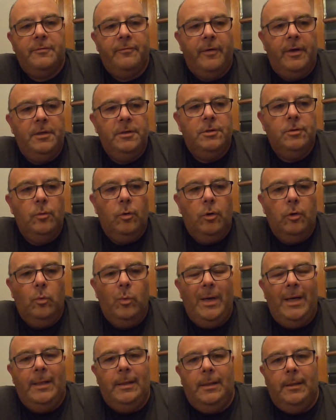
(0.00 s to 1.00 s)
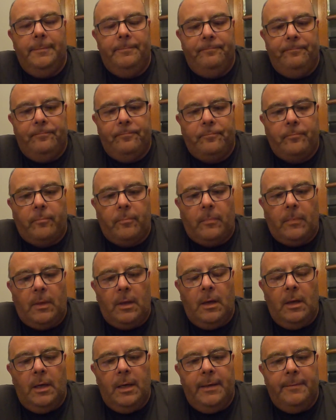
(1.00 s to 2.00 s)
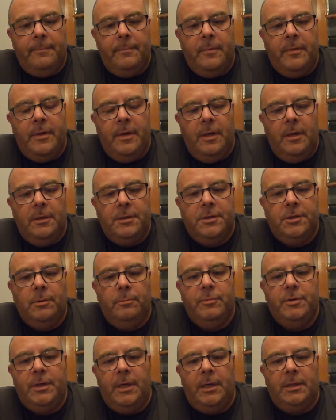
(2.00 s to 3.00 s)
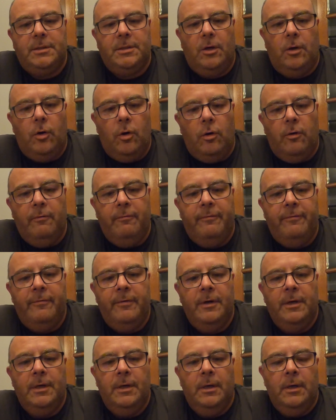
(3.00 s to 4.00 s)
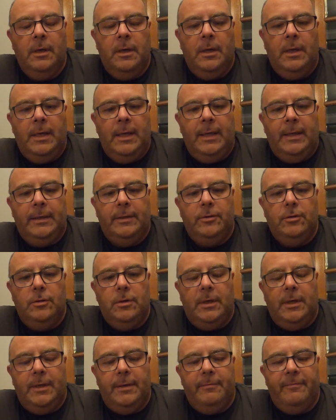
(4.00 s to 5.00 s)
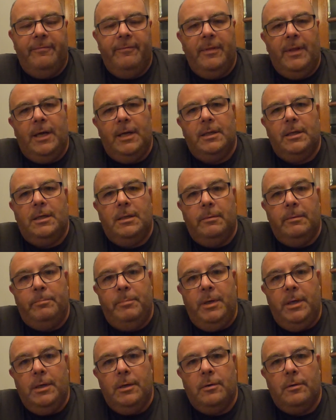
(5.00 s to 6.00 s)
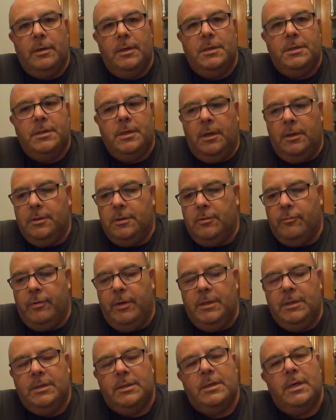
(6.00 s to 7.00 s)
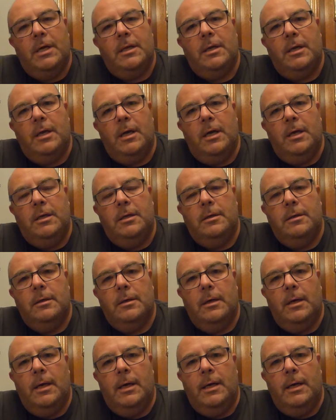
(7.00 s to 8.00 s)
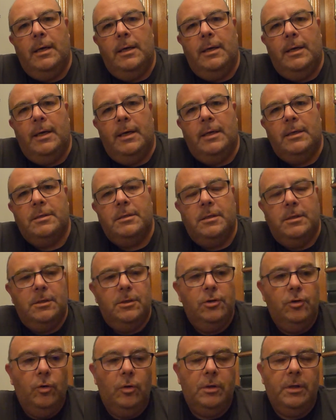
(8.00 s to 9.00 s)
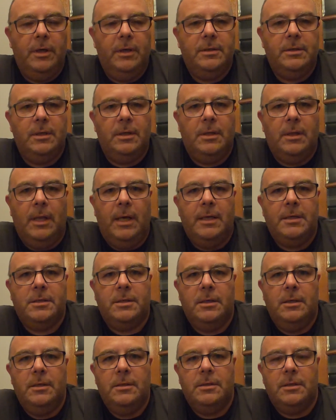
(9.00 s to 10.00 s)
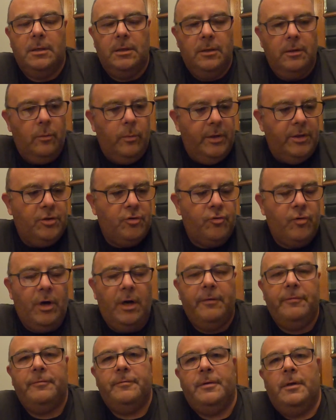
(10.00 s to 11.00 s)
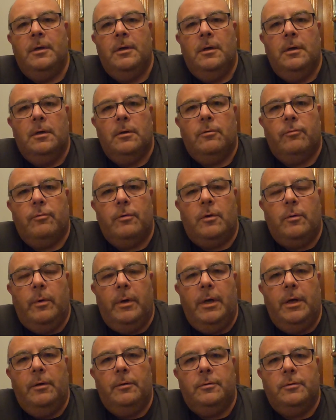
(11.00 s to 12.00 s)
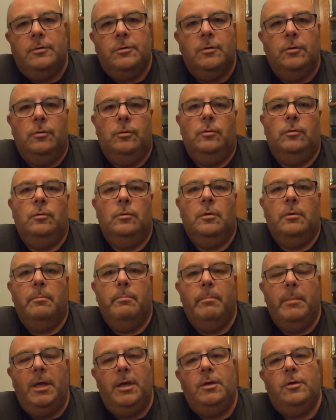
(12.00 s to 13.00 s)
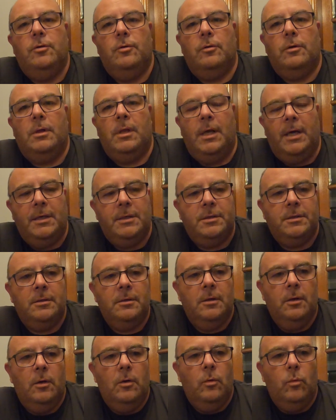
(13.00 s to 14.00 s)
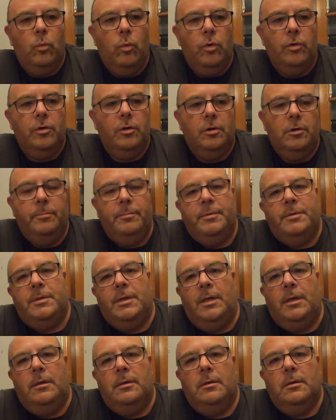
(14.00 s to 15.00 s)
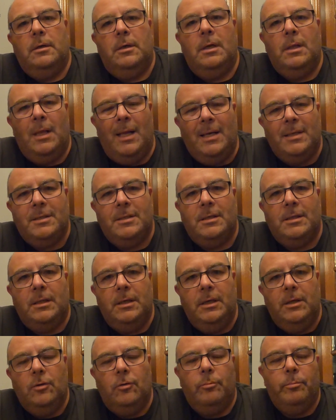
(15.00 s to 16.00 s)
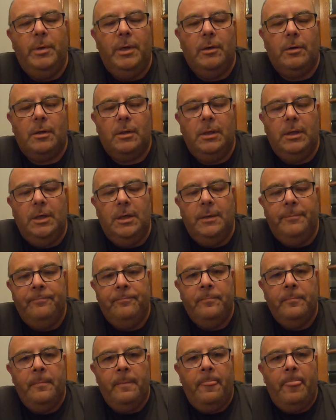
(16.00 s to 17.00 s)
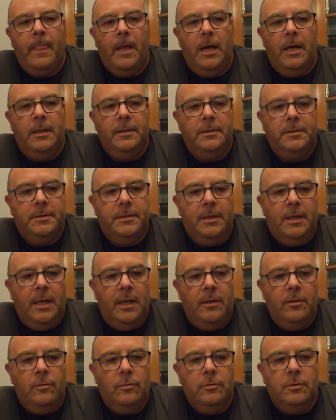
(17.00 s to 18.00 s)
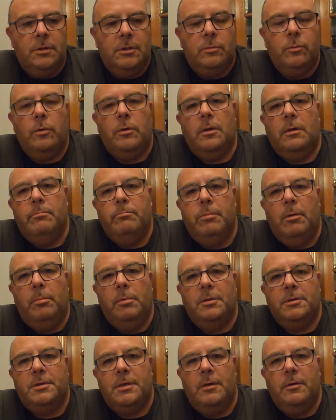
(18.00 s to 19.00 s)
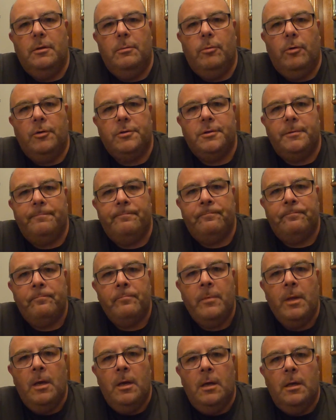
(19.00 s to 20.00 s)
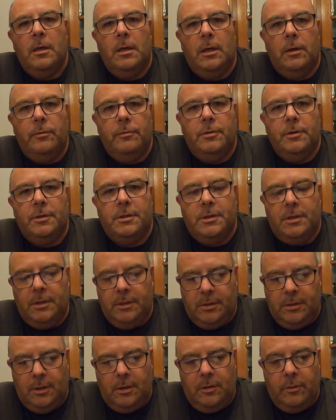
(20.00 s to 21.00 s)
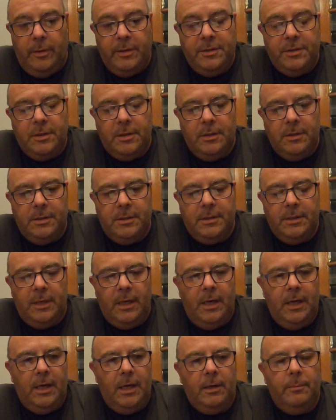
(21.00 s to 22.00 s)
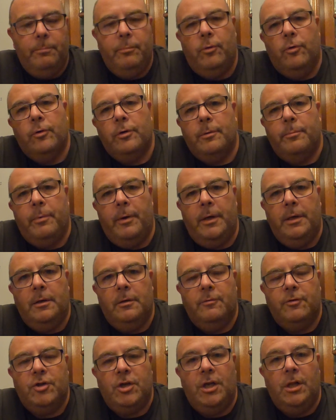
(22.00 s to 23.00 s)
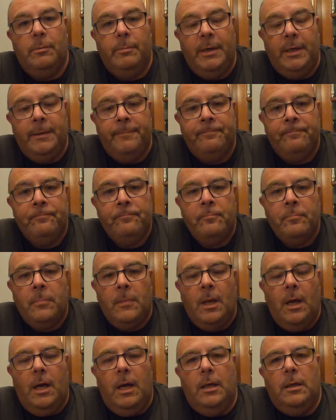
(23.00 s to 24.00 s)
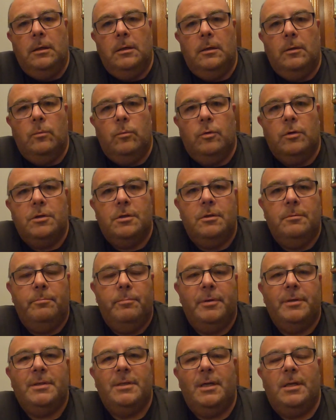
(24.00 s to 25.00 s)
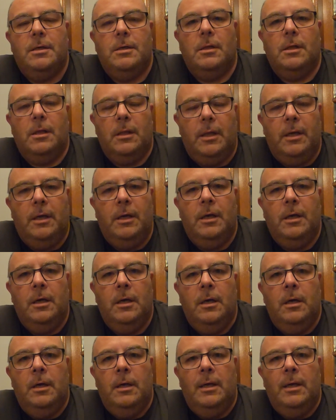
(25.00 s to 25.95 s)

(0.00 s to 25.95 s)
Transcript: this finds you all well. The subject of flat beer is starting to raise its head again, as is nucleated glasses and the witchcraft required to make your glass 100% glass clean or beer clean, and to get those swirling bubbles down the bottom. Now, just as a coincidence, today I poured a pint of Shelby and it wasn't particularly